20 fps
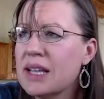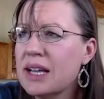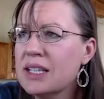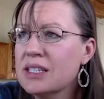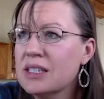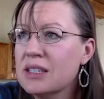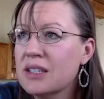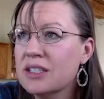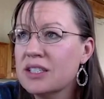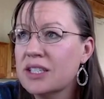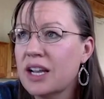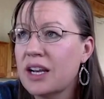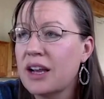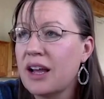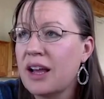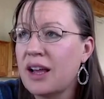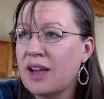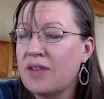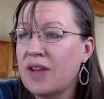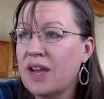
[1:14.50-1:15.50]
Since last
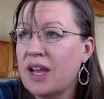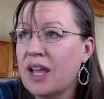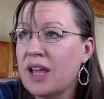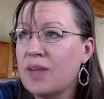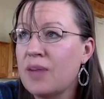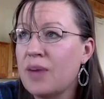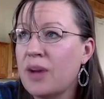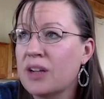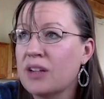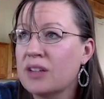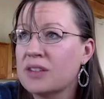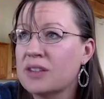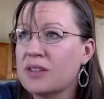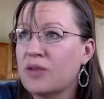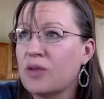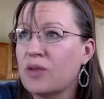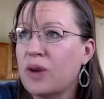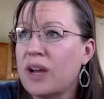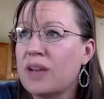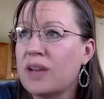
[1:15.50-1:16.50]
Thursday night, I've had 8
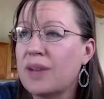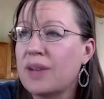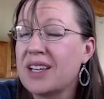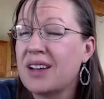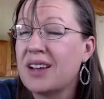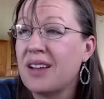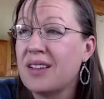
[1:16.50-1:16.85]
bottles of wine,